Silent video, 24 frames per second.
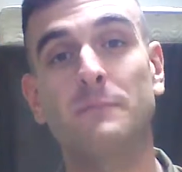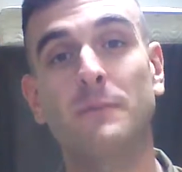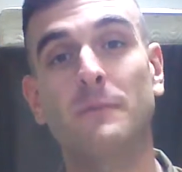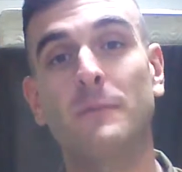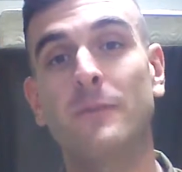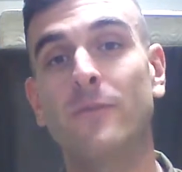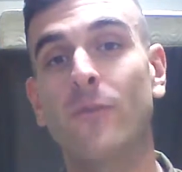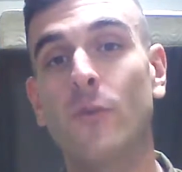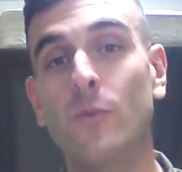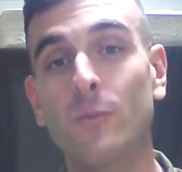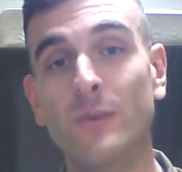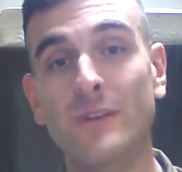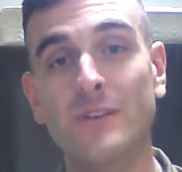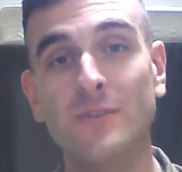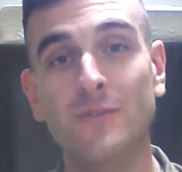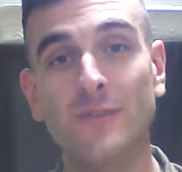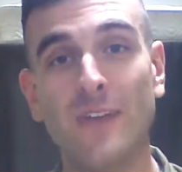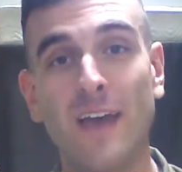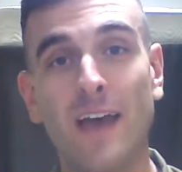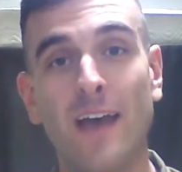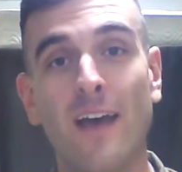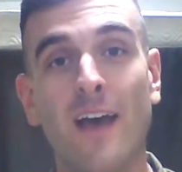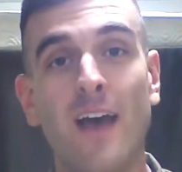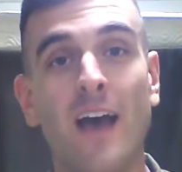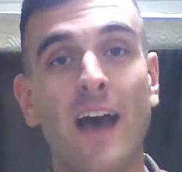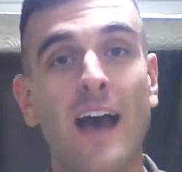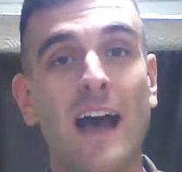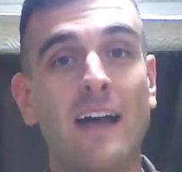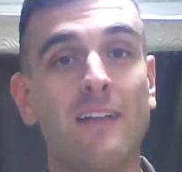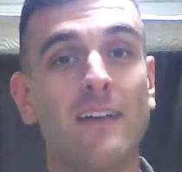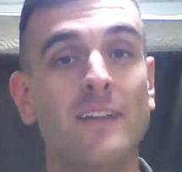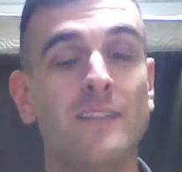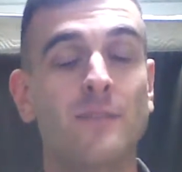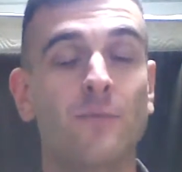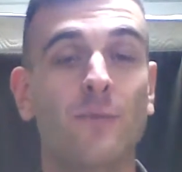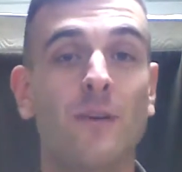but before we do that, I
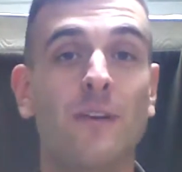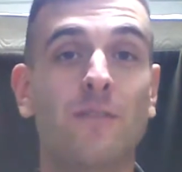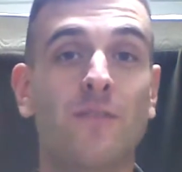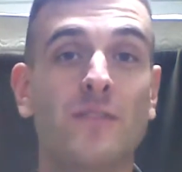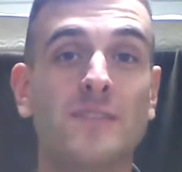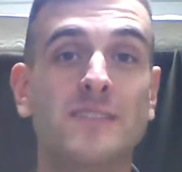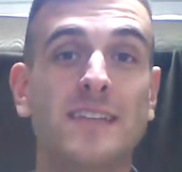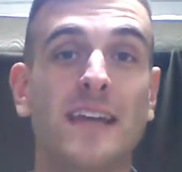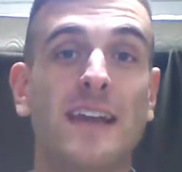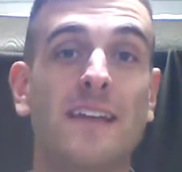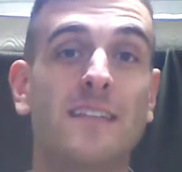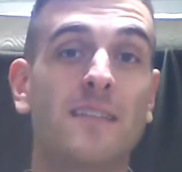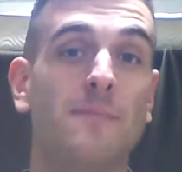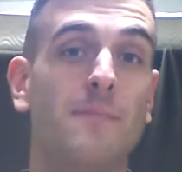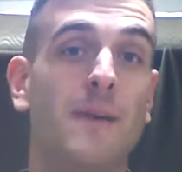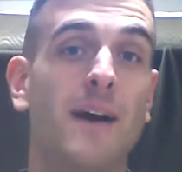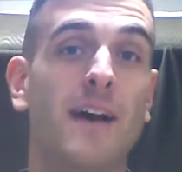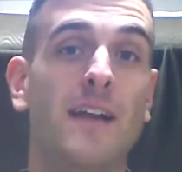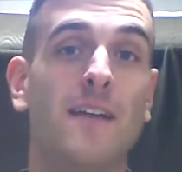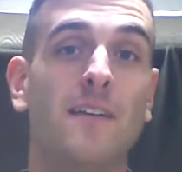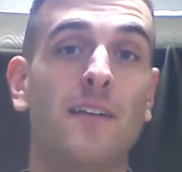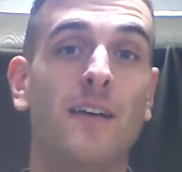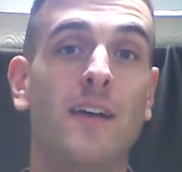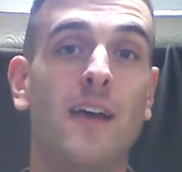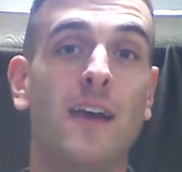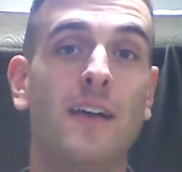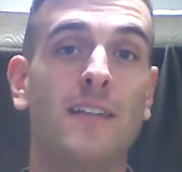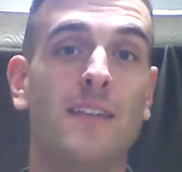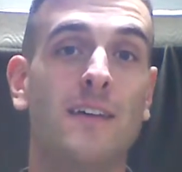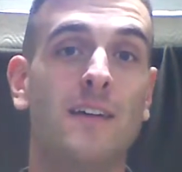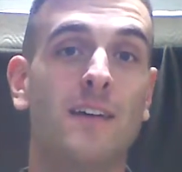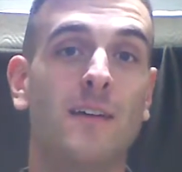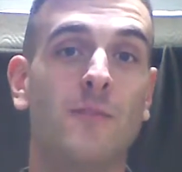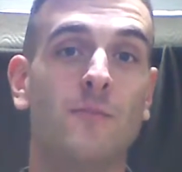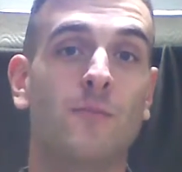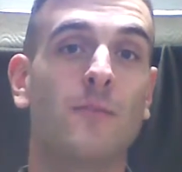like to reference that at the bottom.
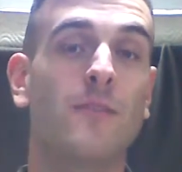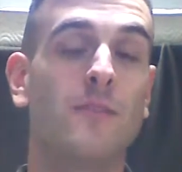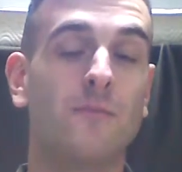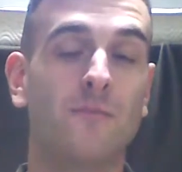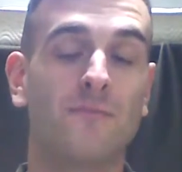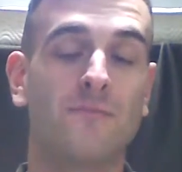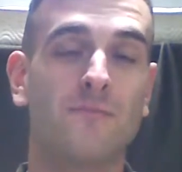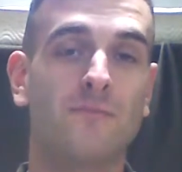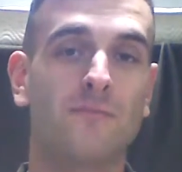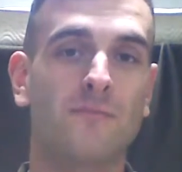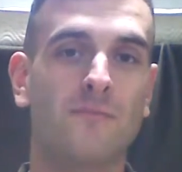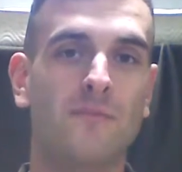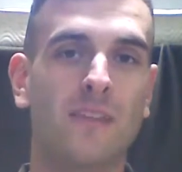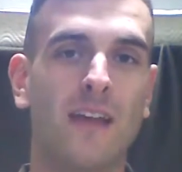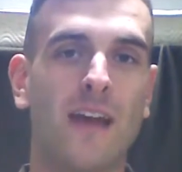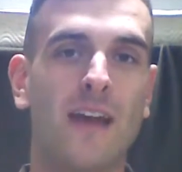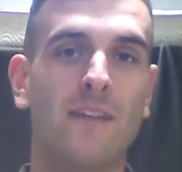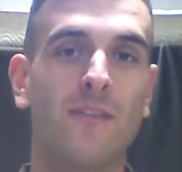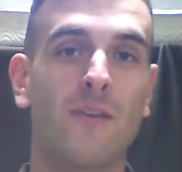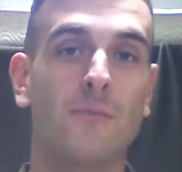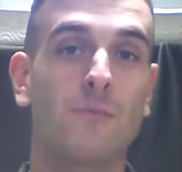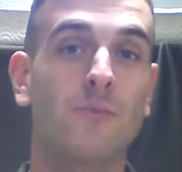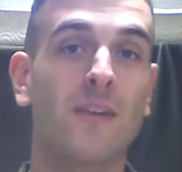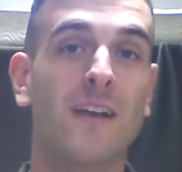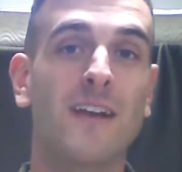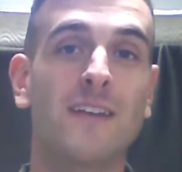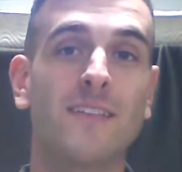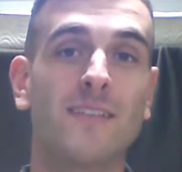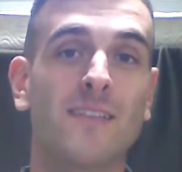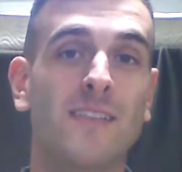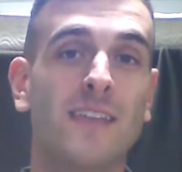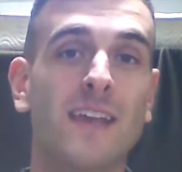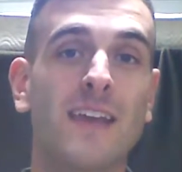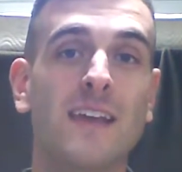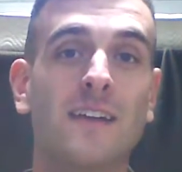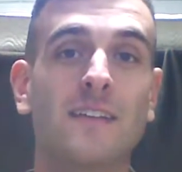I've provided a
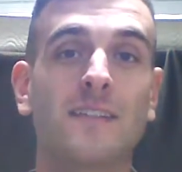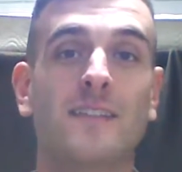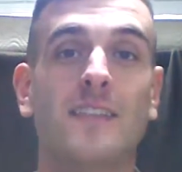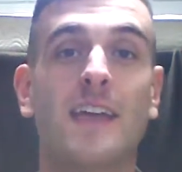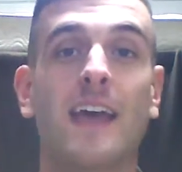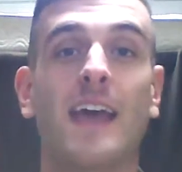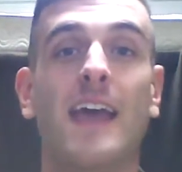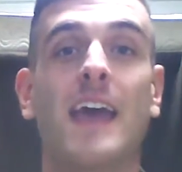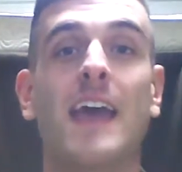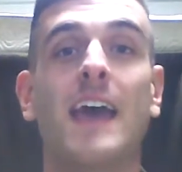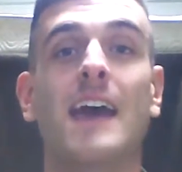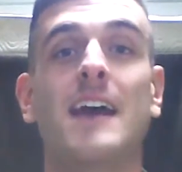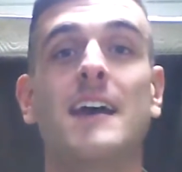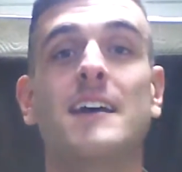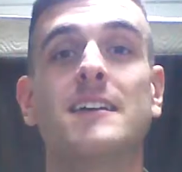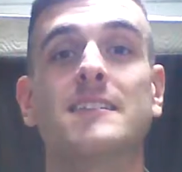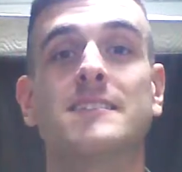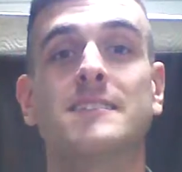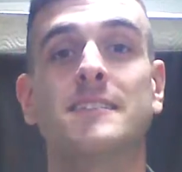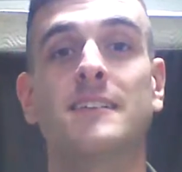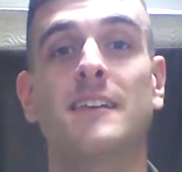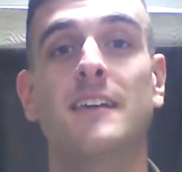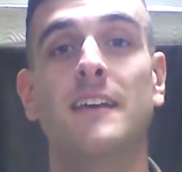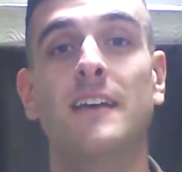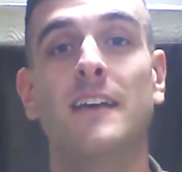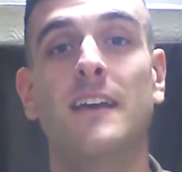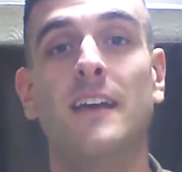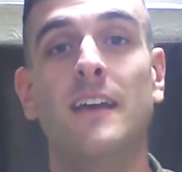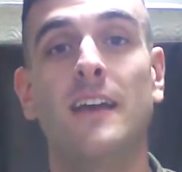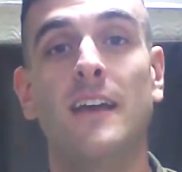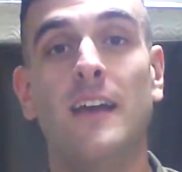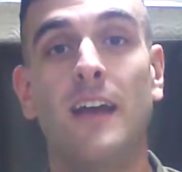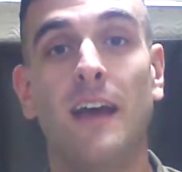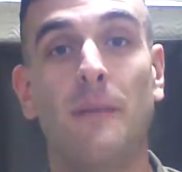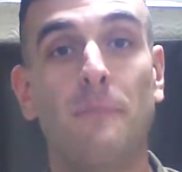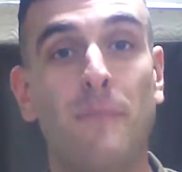link that has
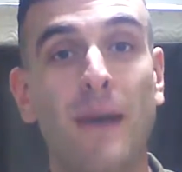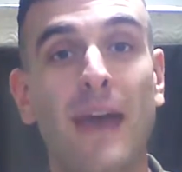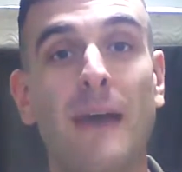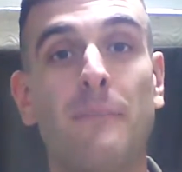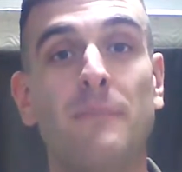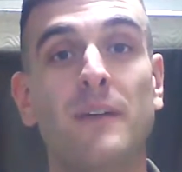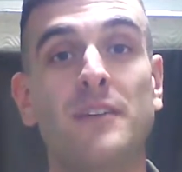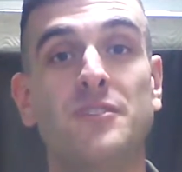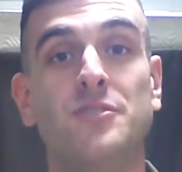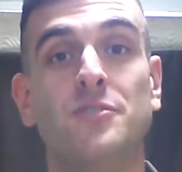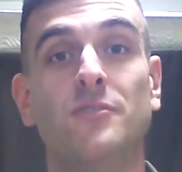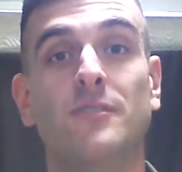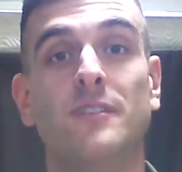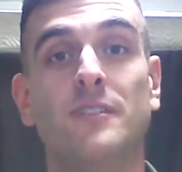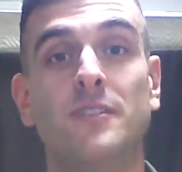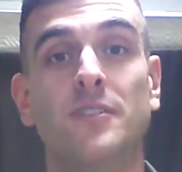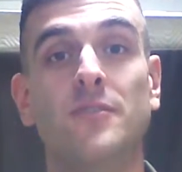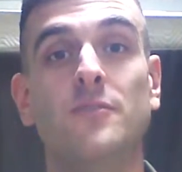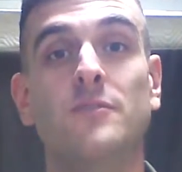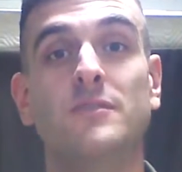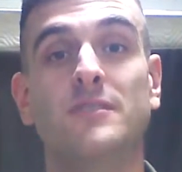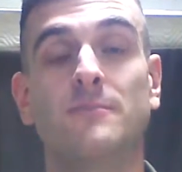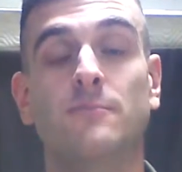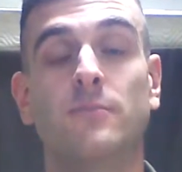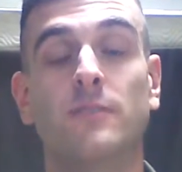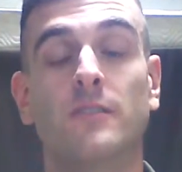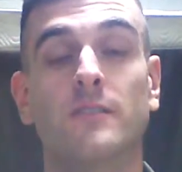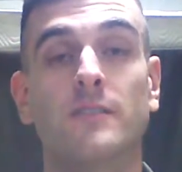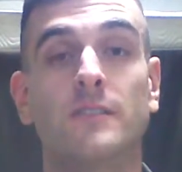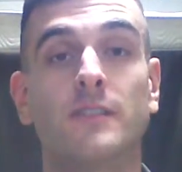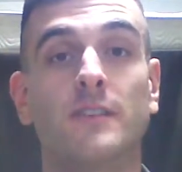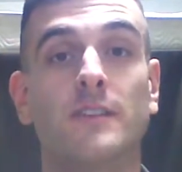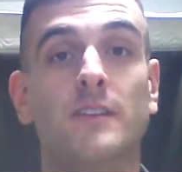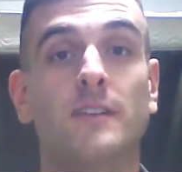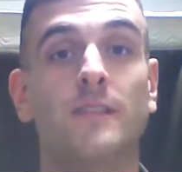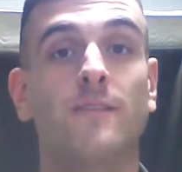a map that you can use
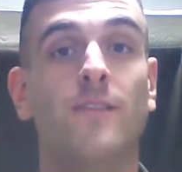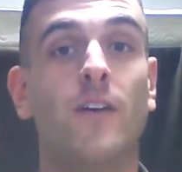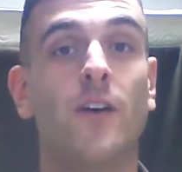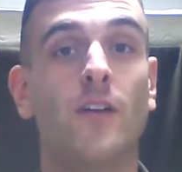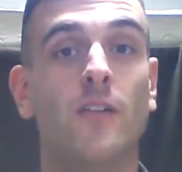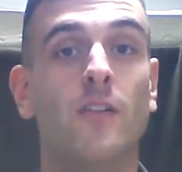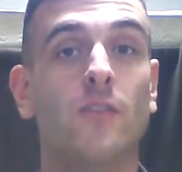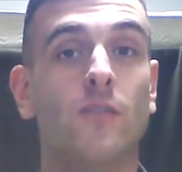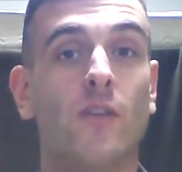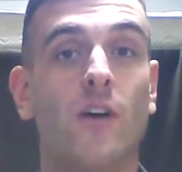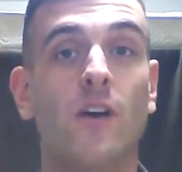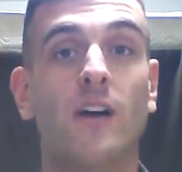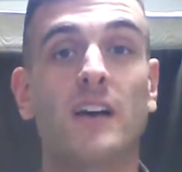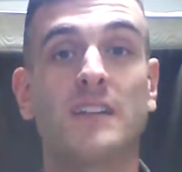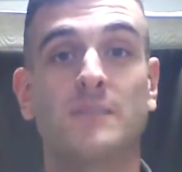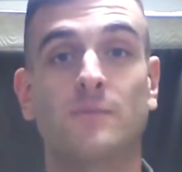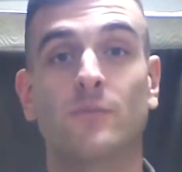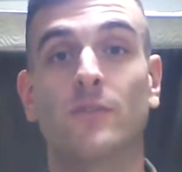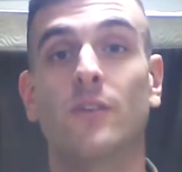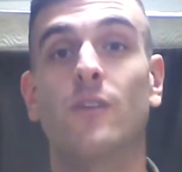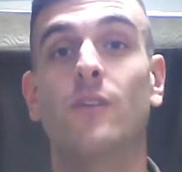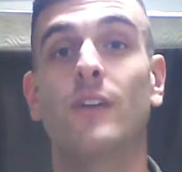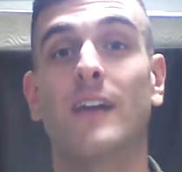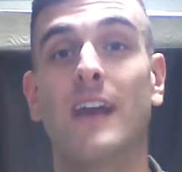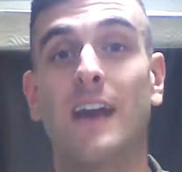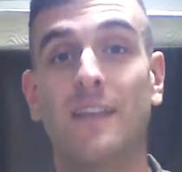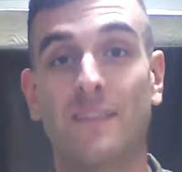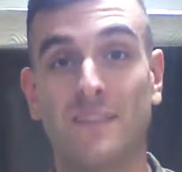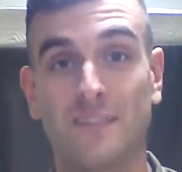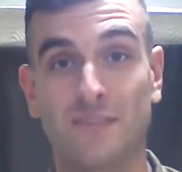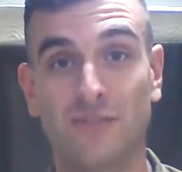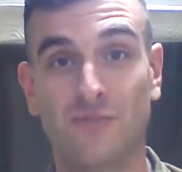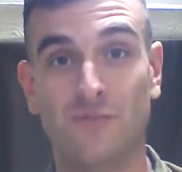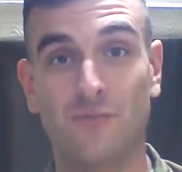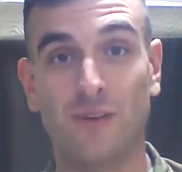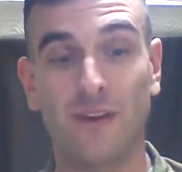to follow along as we're going on
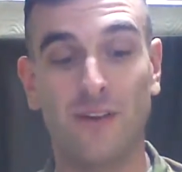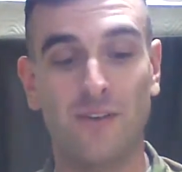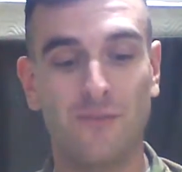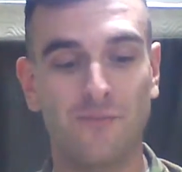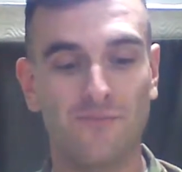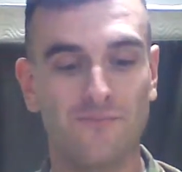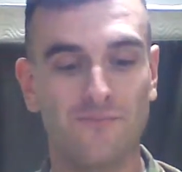this trail.